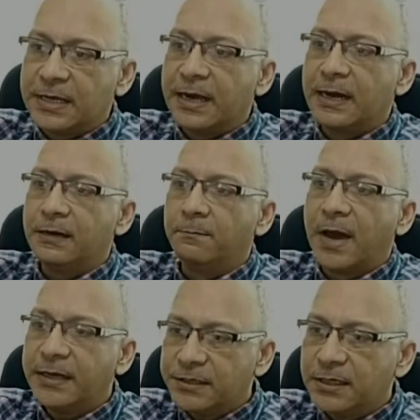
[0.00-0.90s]
And
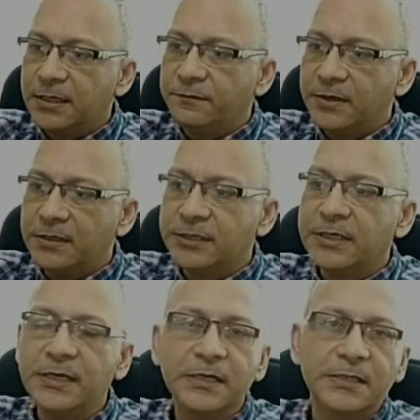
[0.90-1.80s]
my journey with
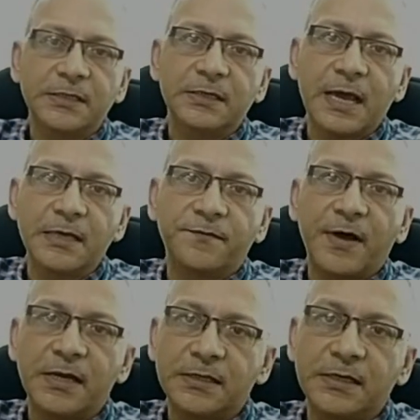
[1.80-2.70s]
Genius, as
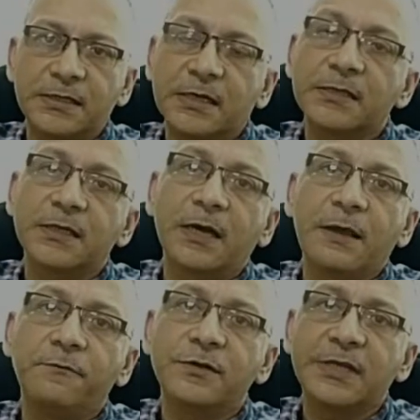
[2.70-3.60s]
far as it is concerned,
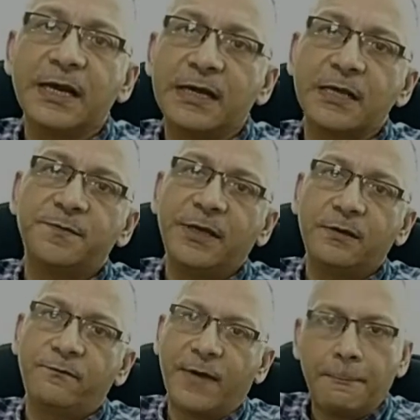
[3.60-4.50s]
I would say it has
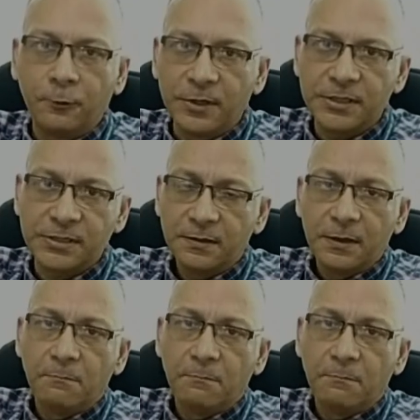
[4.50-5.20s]
been fabulous.